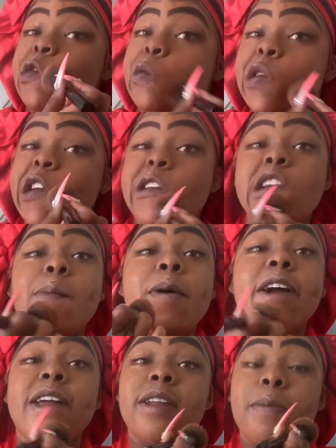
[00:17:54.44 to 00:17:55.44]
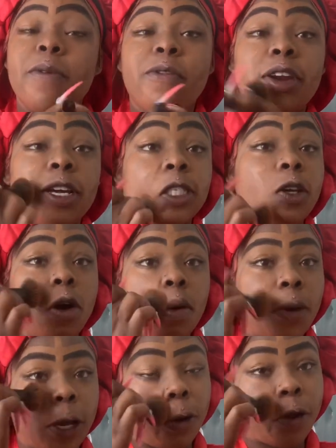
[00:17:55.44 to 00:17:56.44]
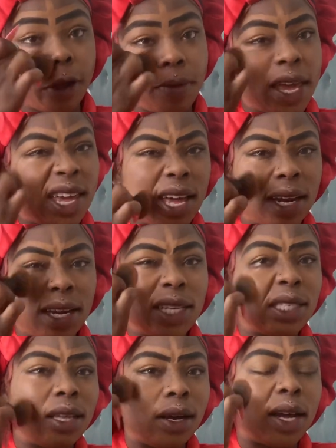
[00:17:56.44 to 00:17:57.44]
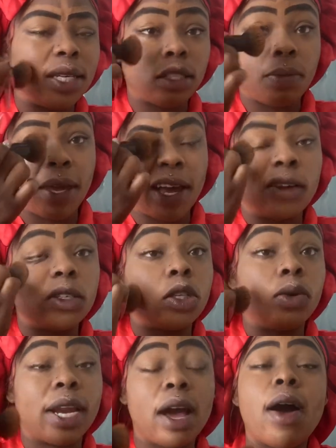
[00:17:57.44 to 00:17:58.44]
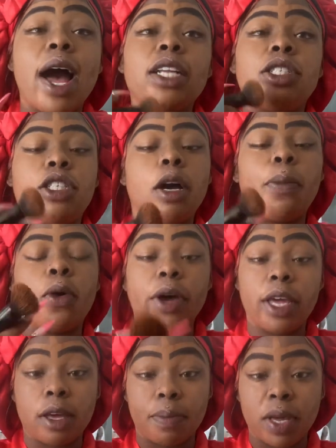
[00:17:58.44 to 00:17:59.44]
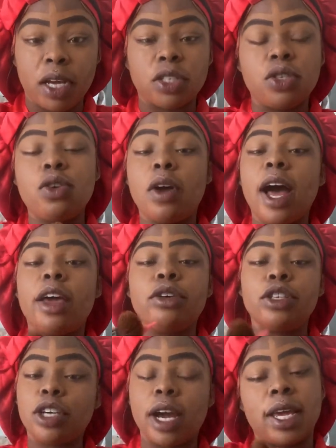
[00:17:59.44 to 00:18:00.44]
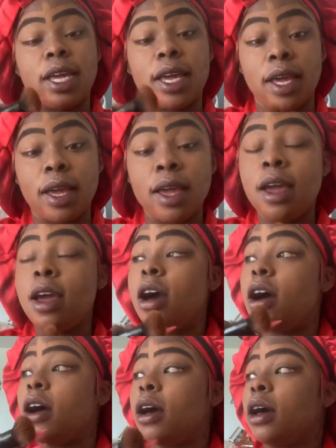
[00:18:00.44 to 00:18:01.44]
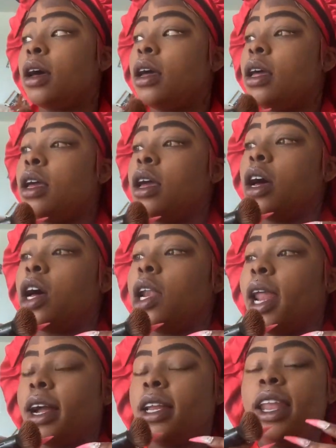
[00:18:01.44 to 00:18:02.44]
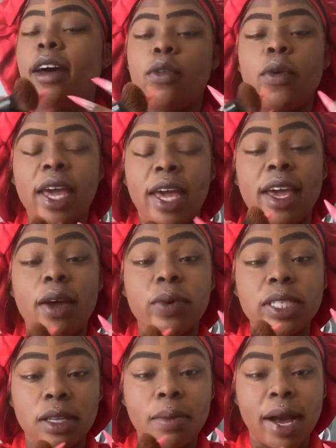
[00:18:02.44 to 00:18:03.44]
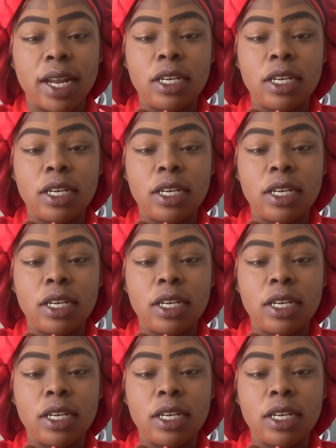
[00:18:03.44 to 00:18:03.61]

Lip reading: we end up parking up in front of his homeboy crib. He yelling, he still cussing me out. So now I jump on him, because you know how you're trying to get like a level head with somebody,